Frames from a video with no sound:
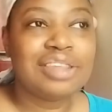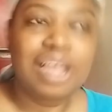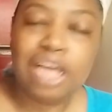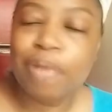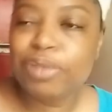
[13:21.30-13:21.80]

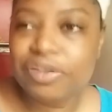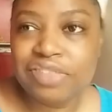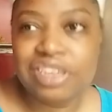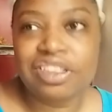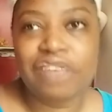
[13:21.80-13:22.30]
a couple of
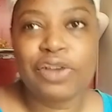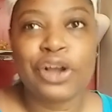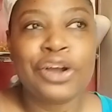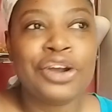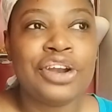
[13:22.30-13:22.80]
these I've
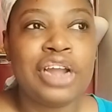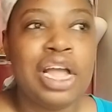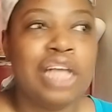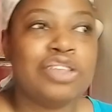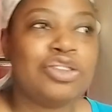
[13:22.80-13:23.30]
heard.
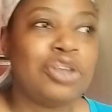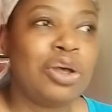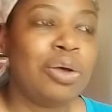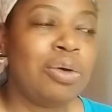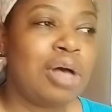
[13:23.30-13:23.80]

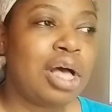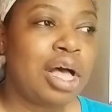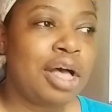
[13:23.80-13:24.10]
So